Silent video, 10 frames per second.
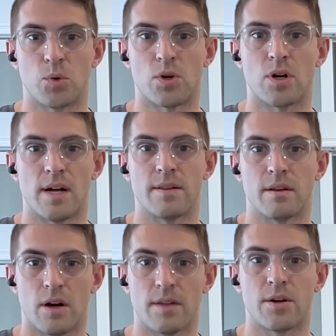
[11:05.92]
more
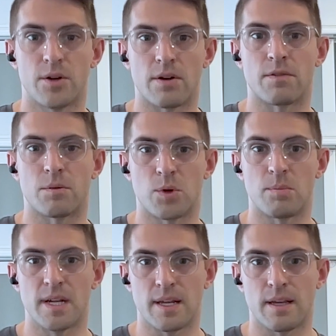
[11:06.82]
on the hook for more
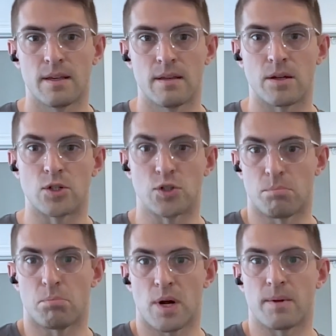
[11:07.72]
money, because you're
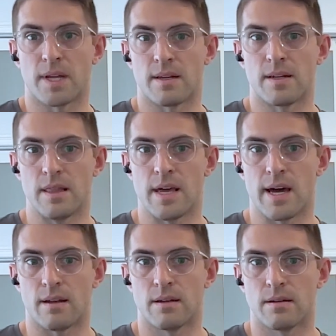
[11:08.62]
probably going to need
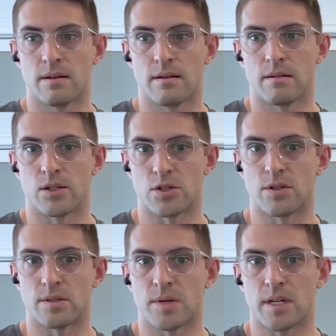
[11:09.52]
that
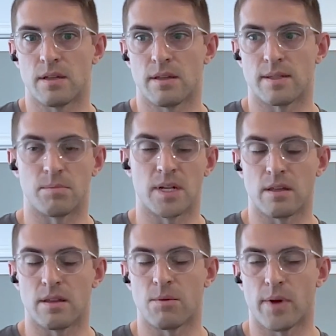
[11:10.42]
insurance money. And that's money
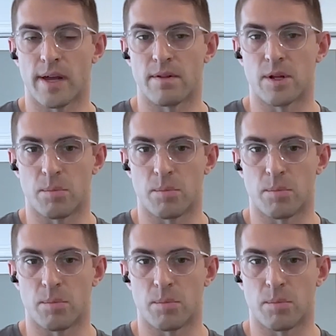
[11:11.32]
that they won't have in their